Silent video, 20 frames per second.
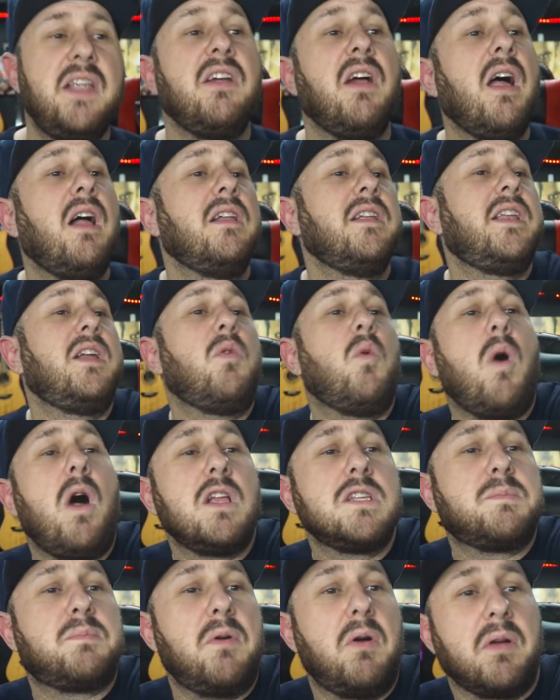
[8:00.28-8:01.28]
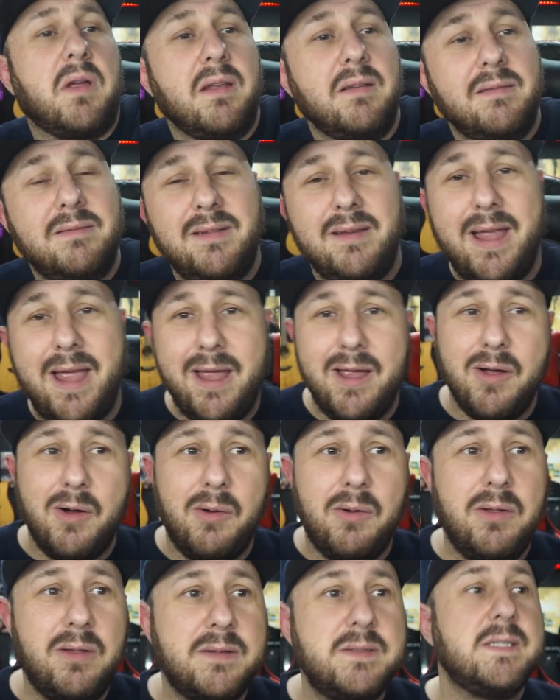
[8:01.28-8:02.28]
And your LED wall's broken a
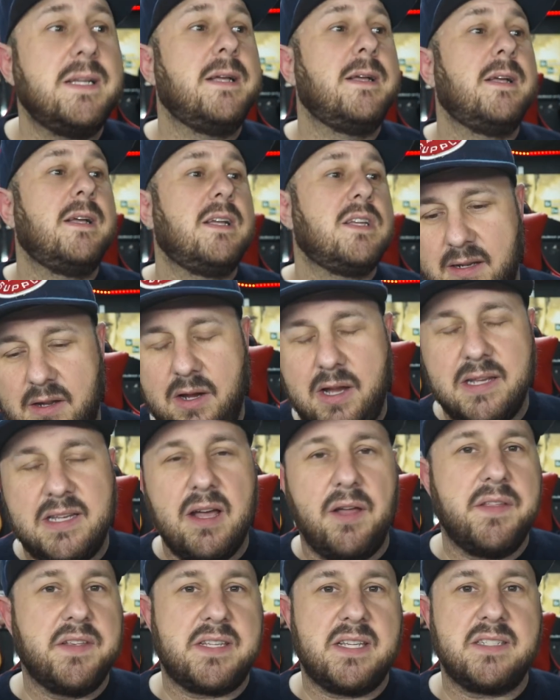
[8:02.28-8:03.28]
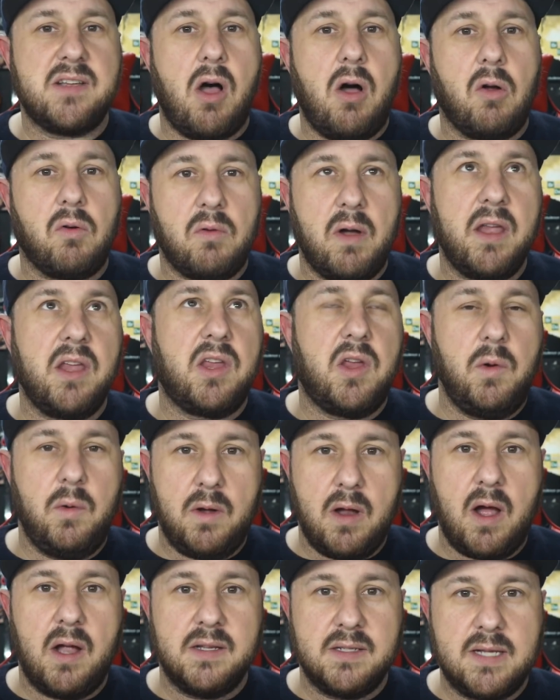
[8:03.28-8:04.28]
hole. You can tell this is alt right
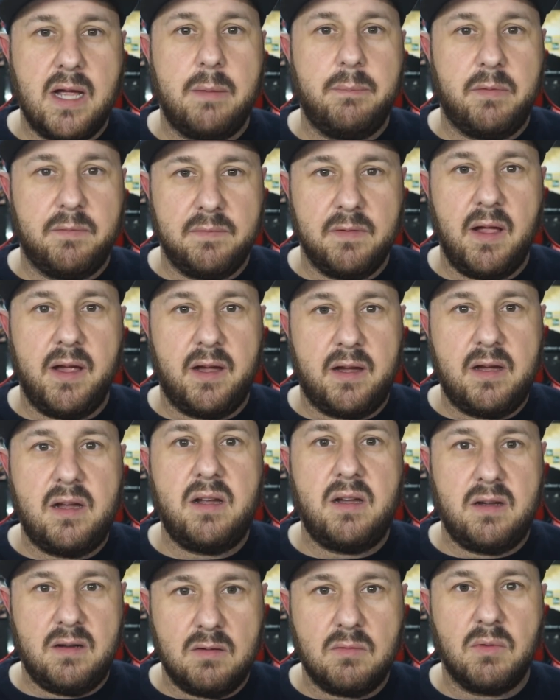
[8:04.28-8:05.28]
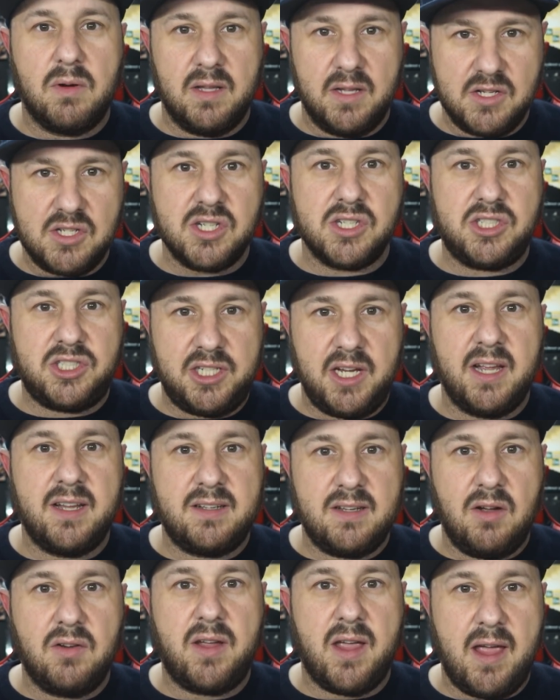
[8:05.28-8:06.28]
QAnon type of like religious
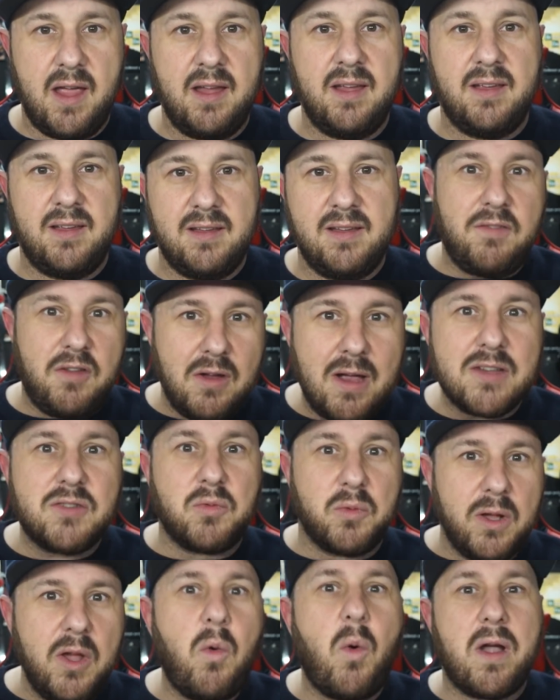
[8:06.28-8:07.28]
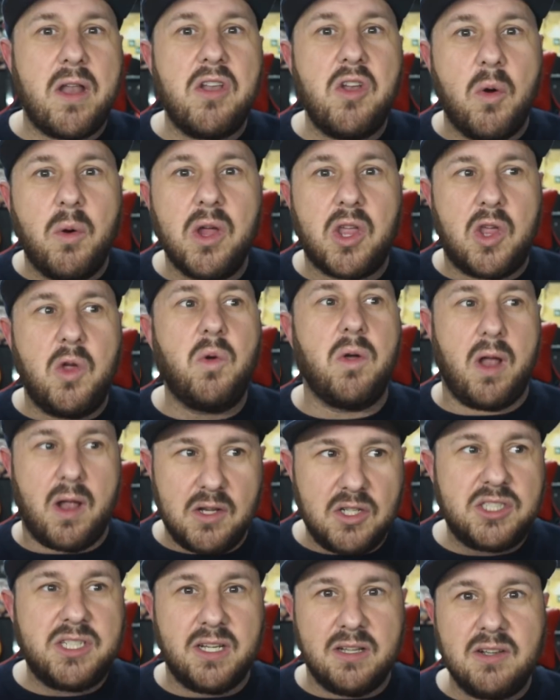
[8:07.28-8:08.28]
shit, okay? If you guys really want to know what
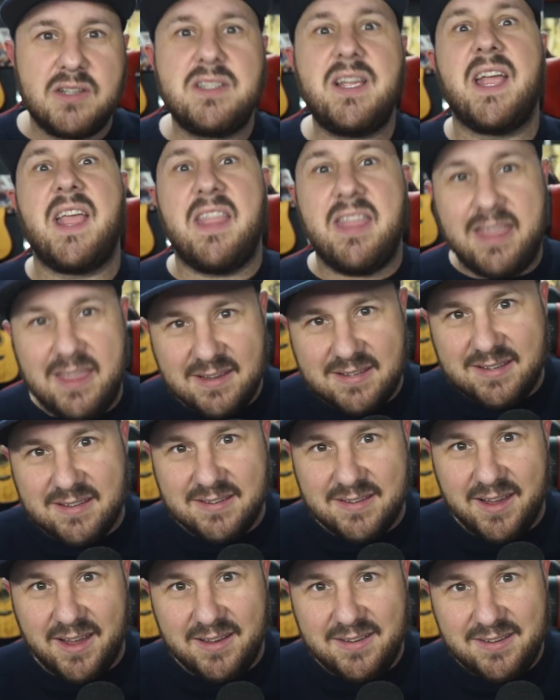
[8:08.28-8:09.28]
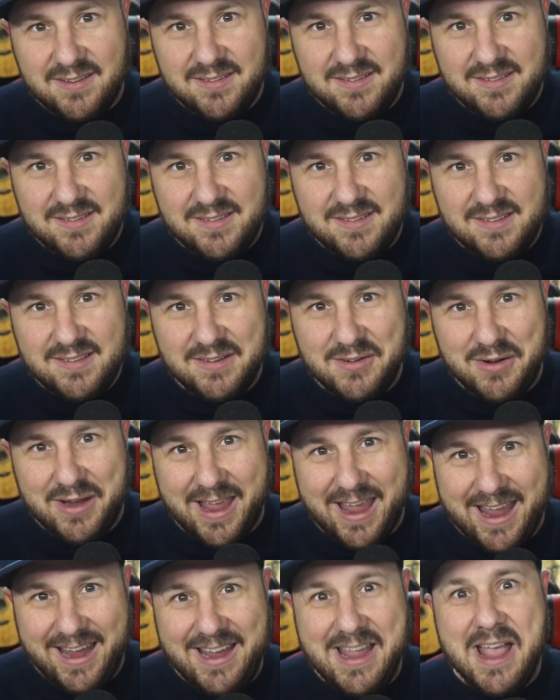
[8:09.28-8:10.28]
QAnon shit looks like, this is it,
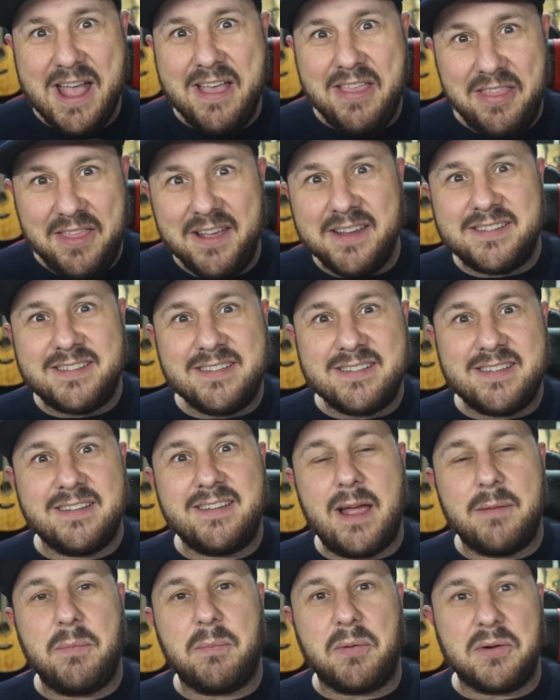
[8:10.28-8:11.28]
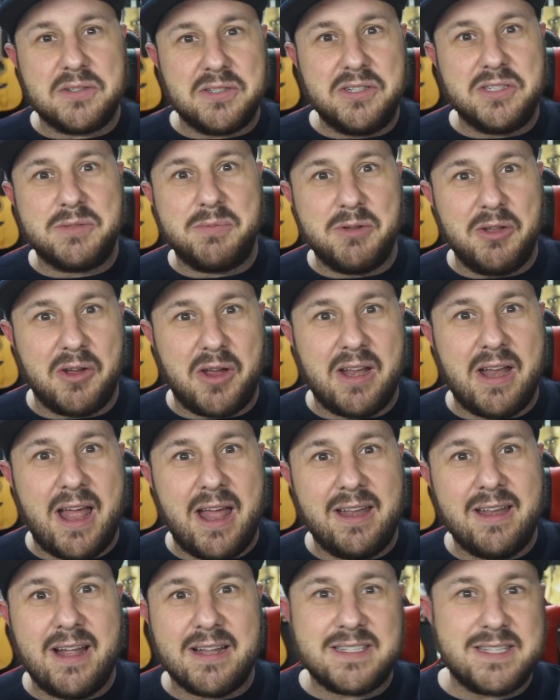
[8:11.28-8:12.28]
okay? This is the type of person you should be looking
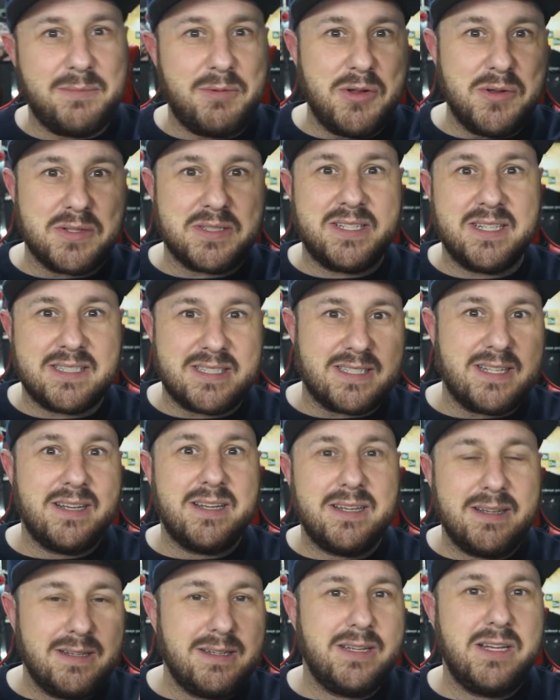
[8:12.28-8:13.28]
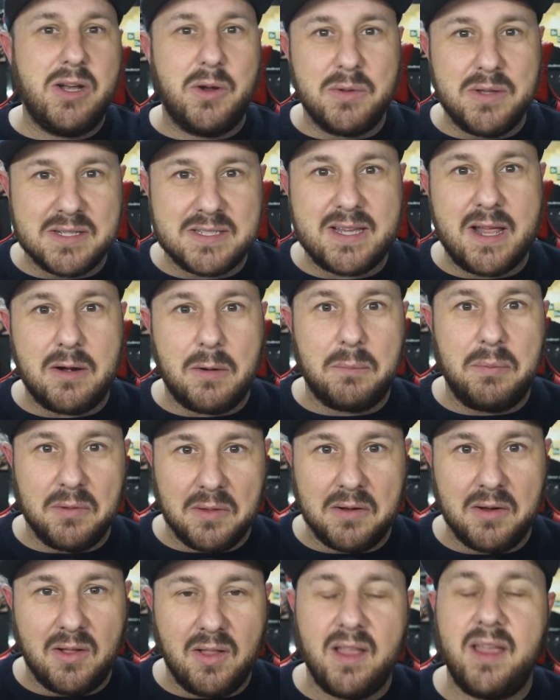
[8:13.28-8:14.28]
at, not someone who sits, you know, in the center
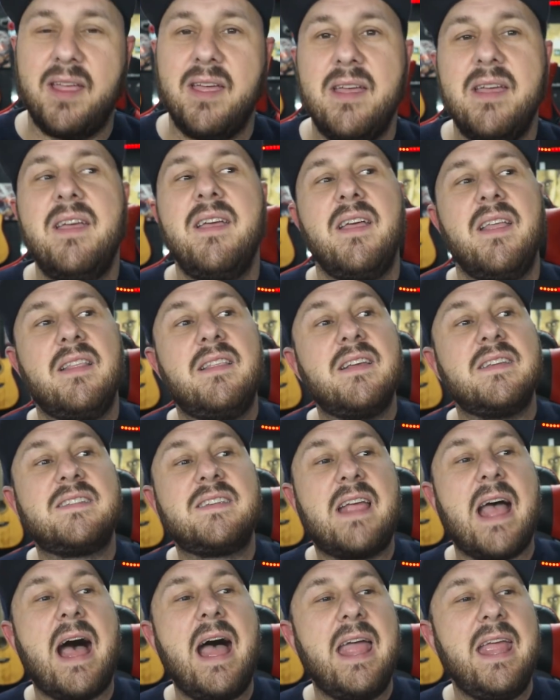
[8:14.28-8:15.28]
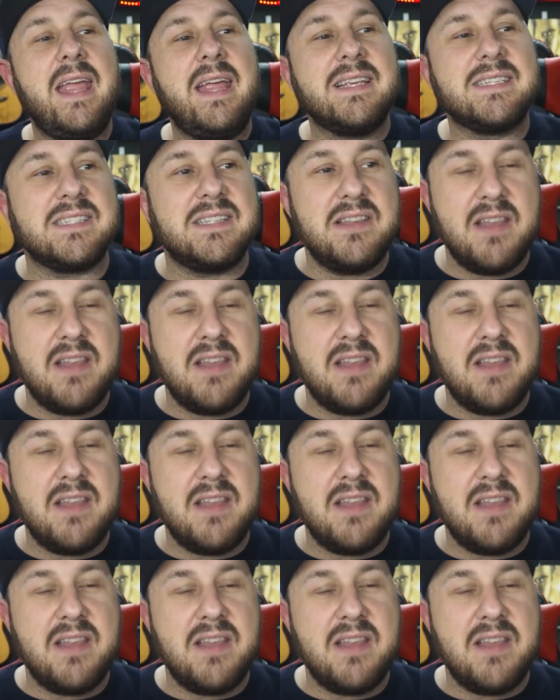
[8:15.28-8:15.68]
politically. This guy is